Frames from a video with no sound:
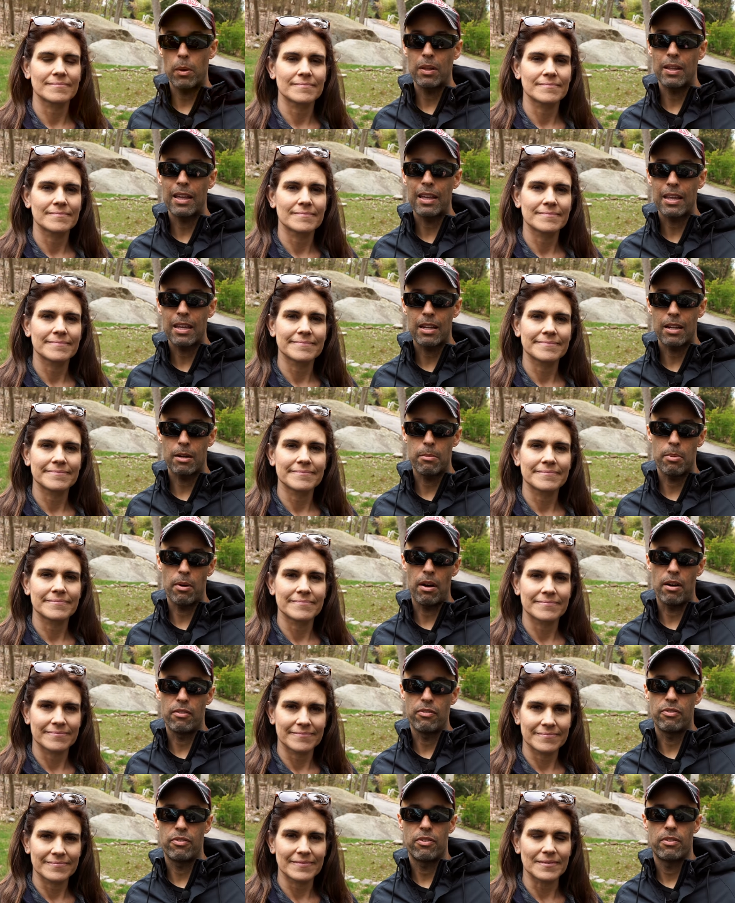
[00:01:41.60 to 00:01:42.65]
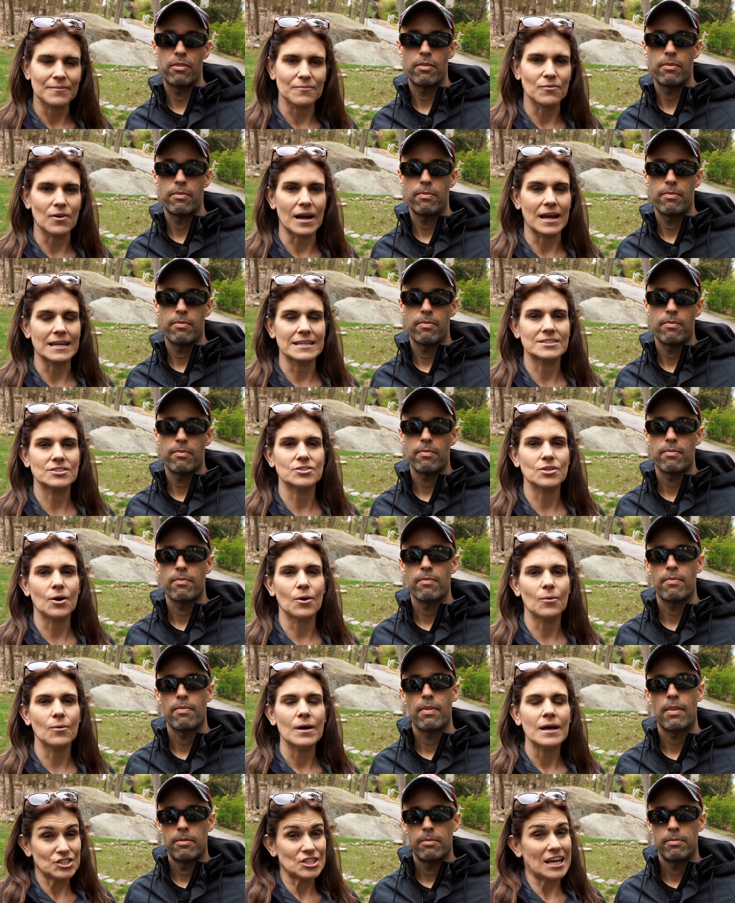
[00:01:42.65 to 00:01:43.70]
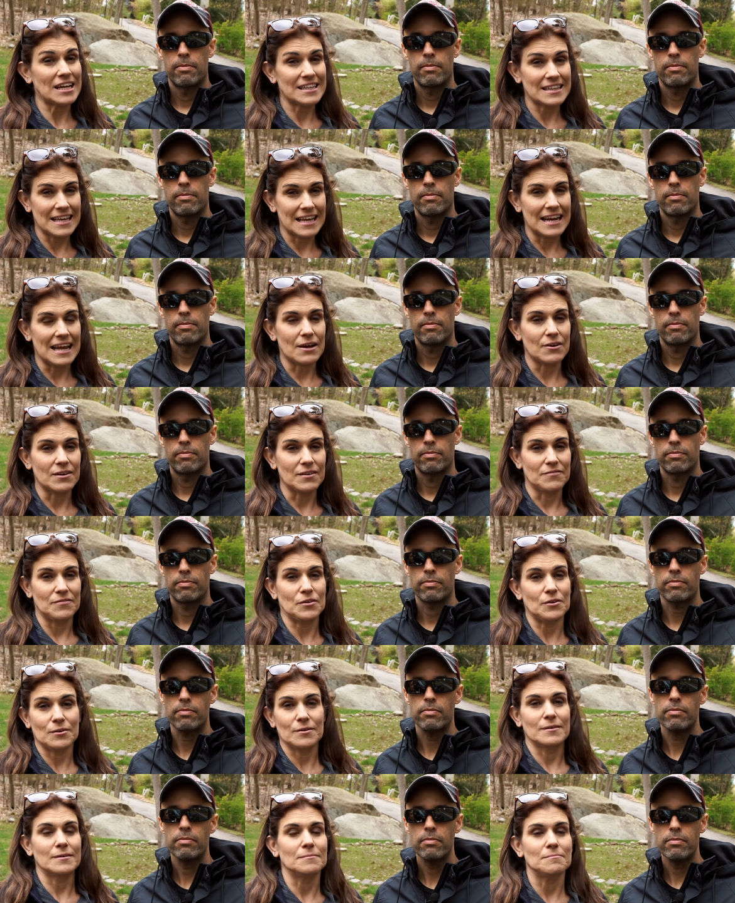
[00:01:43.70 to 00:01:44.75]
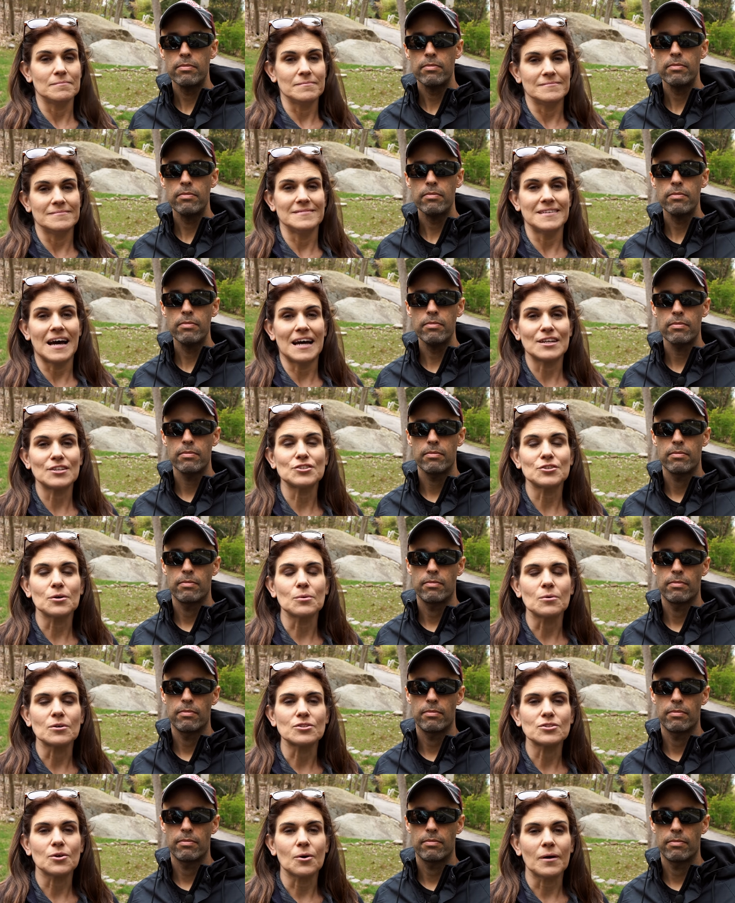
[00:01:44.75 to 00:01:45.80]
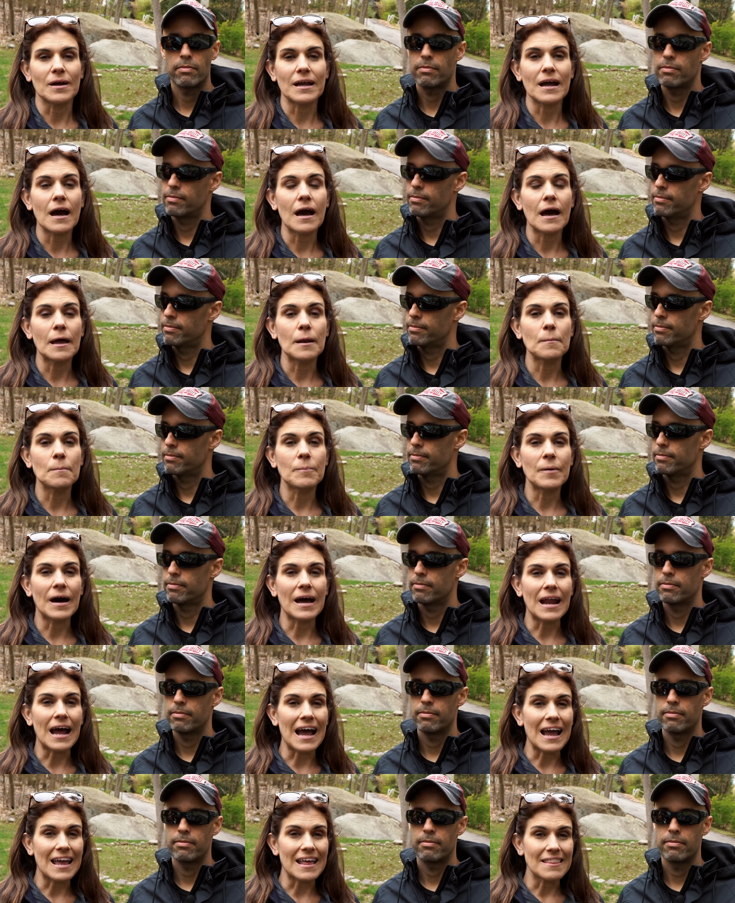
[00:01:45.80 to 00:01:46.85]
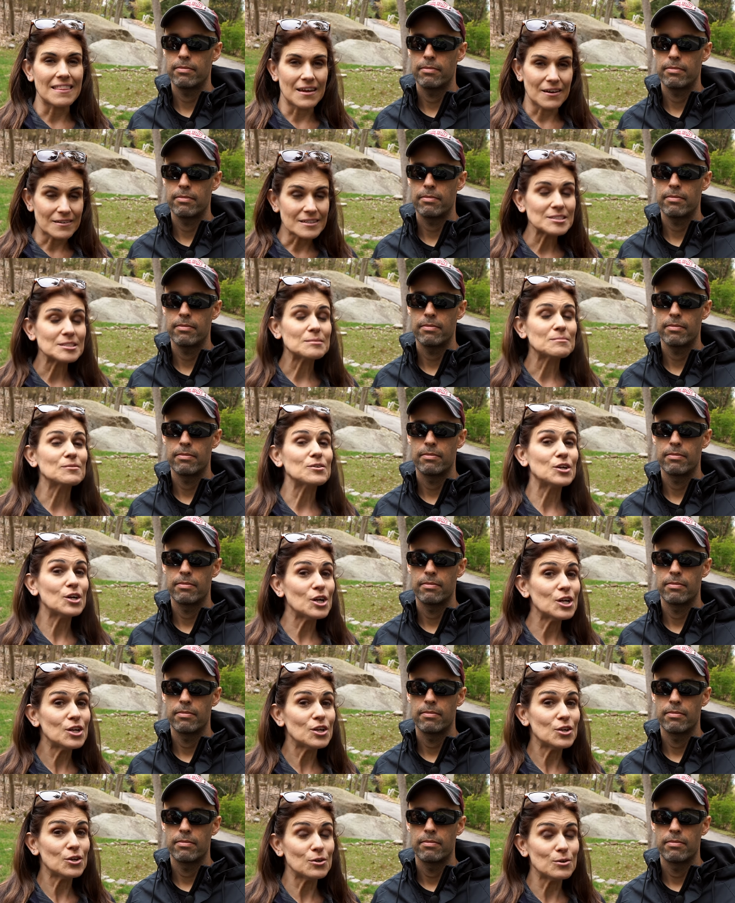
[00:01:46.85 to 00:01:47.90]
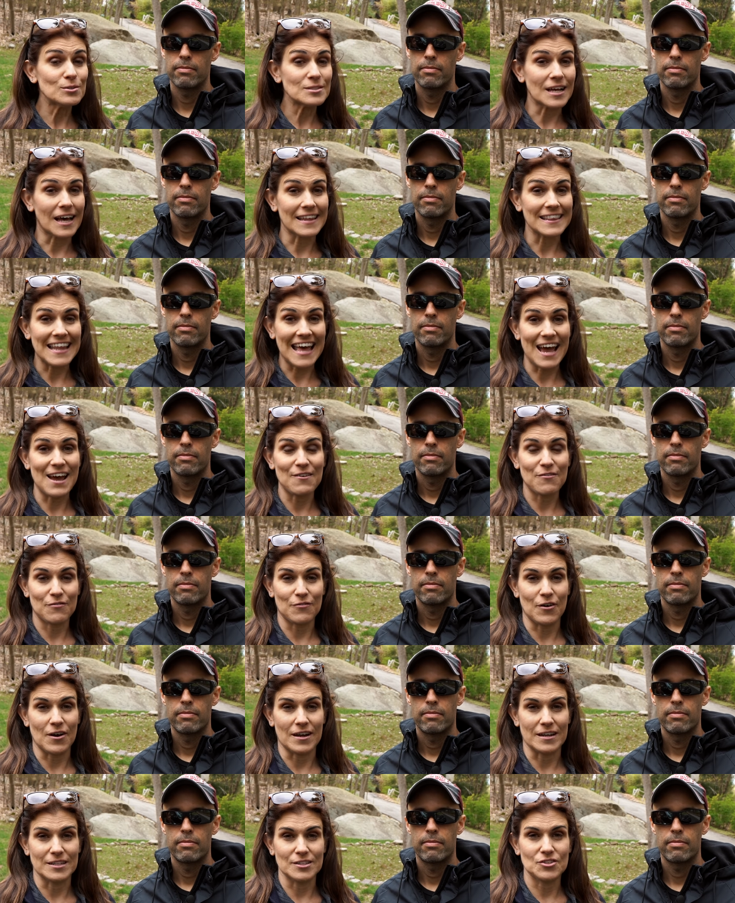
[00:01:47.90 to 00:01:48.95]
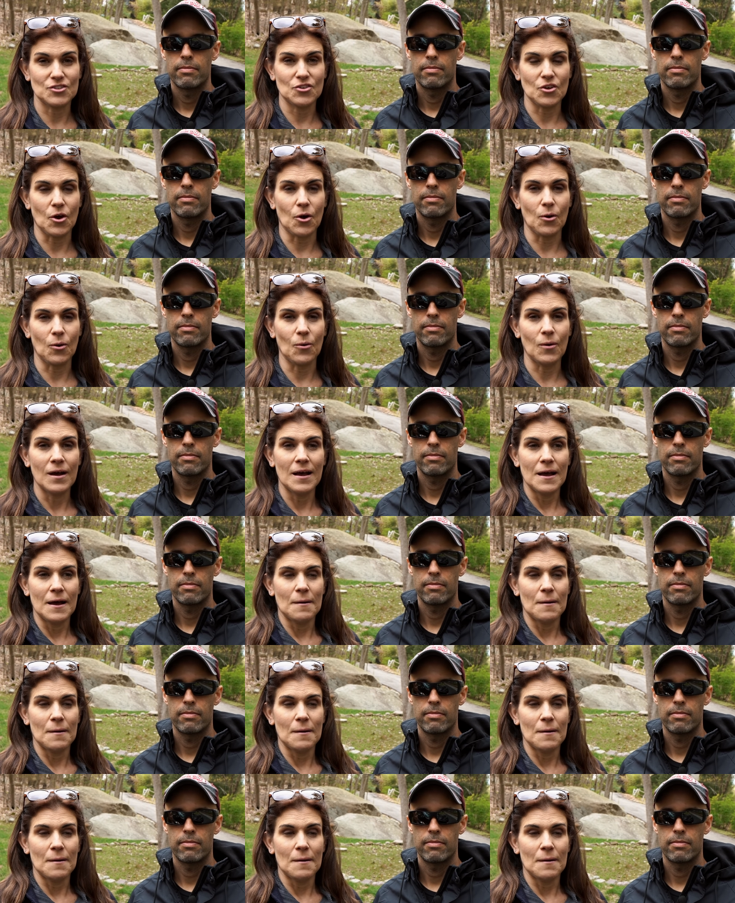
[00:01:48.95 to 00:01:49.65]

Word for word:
Speaker 1: will link it above.
Speaker 2: Right, so check that out if you're not sure what's going on, but I, there is some good news on that front. So